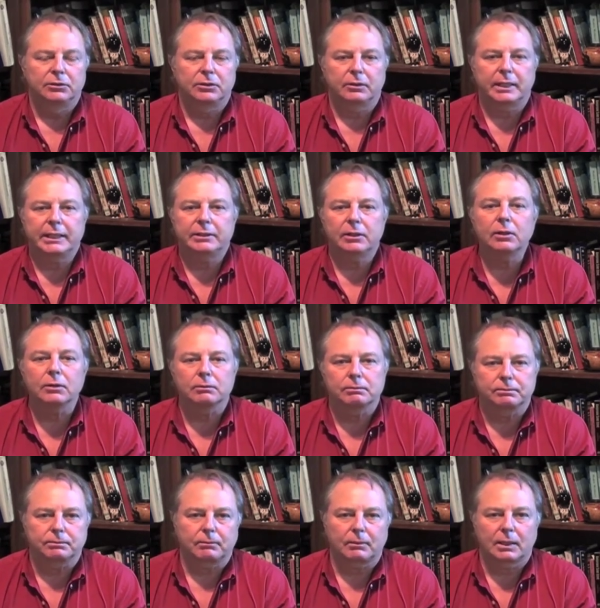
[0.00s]
So they
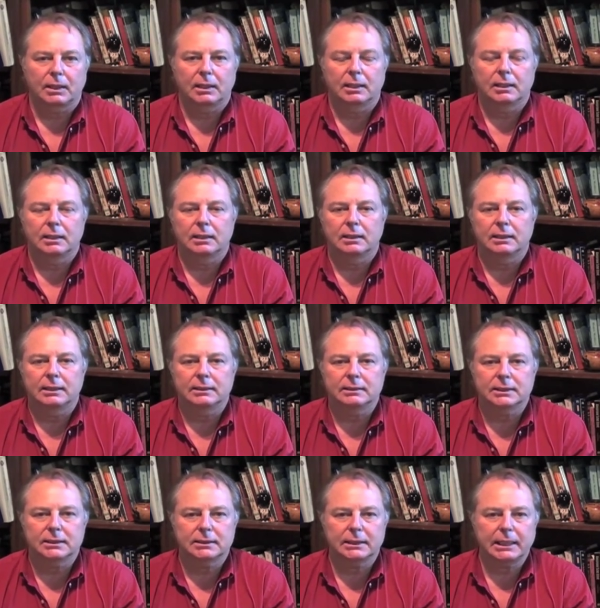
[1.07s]
don't. And
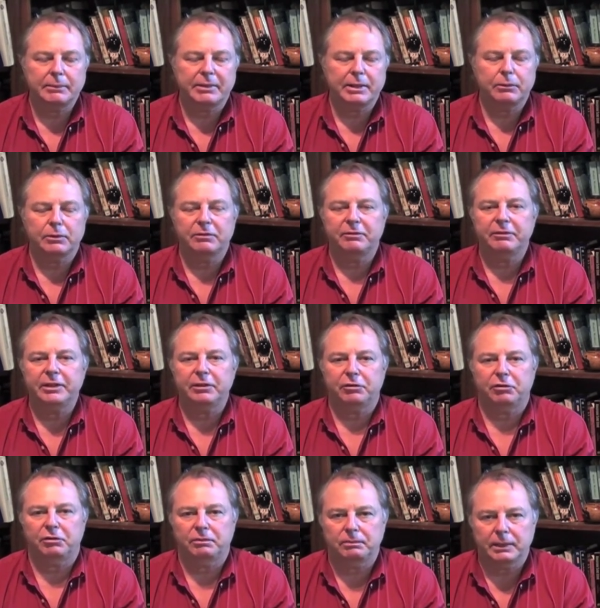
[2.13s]
it's the same thing with
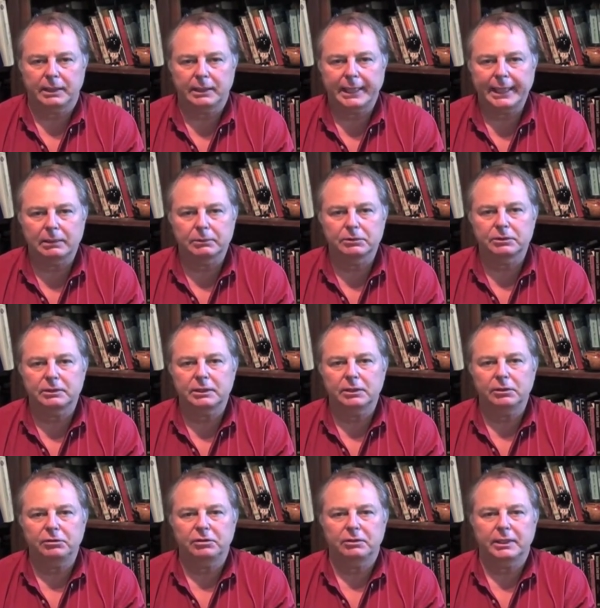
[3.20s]
fish and animals in the
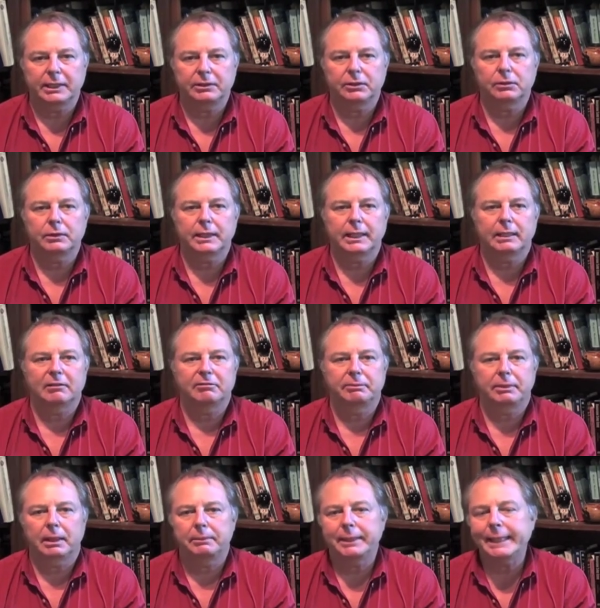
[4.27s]
ocean. They don't have
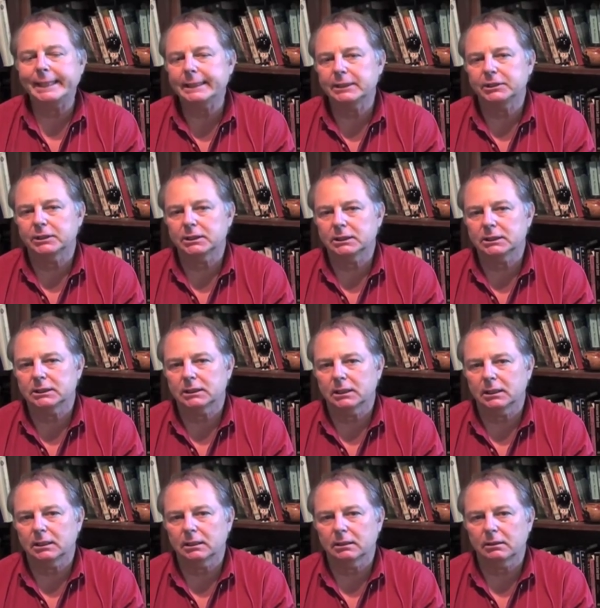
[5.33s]
appendages
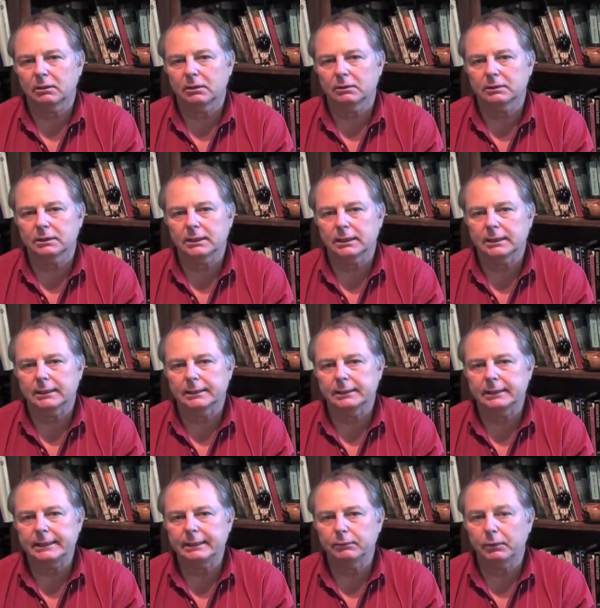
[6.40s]
called
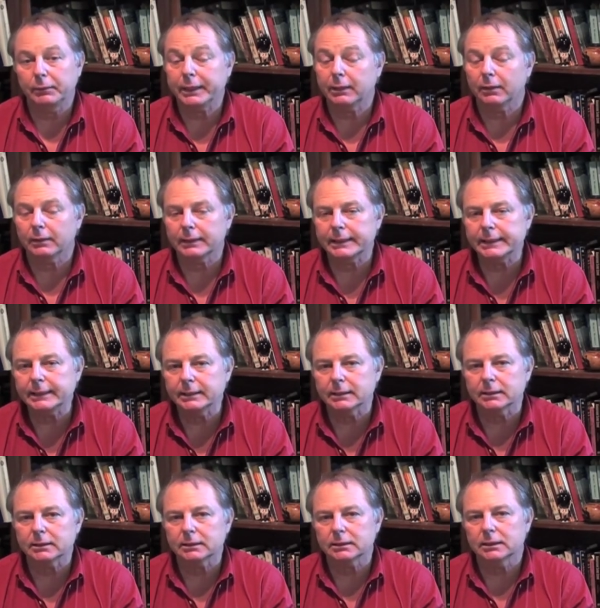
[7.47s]
what we call
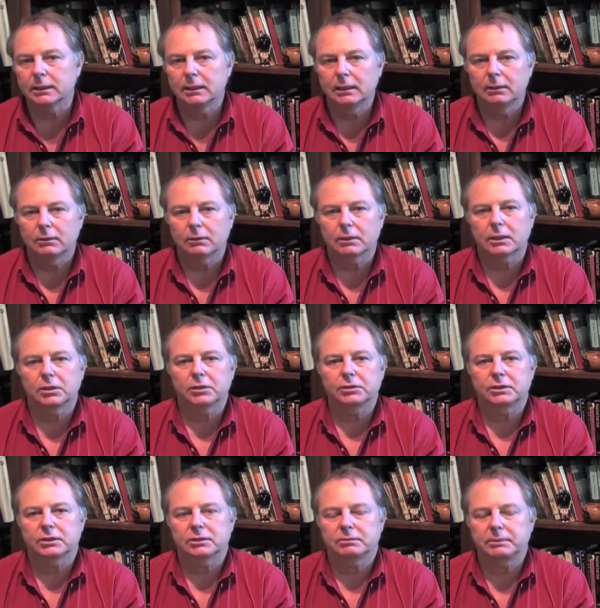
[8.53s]
ears or
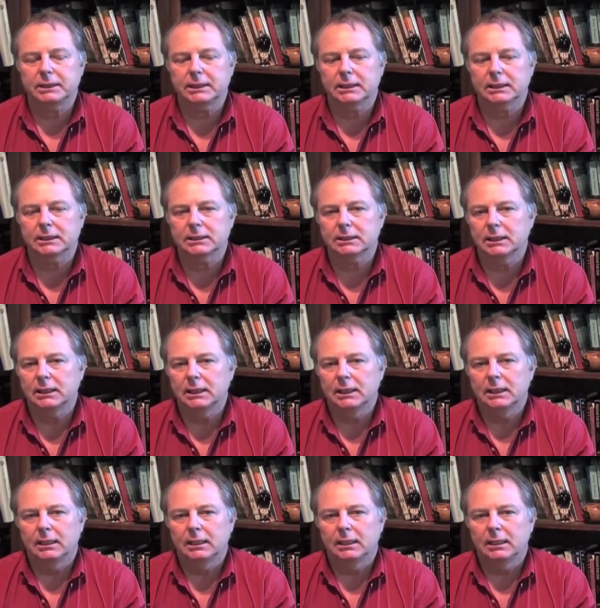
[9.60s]
conchas because